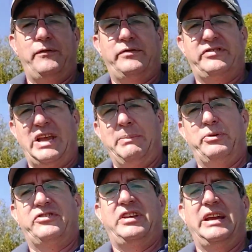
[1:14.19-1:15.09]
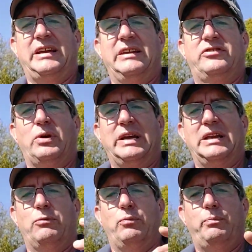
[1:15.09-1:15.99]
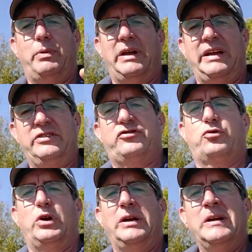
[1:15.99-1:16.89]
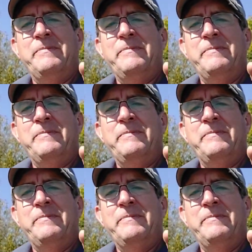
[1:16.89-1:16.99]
samples taken, so I got a history.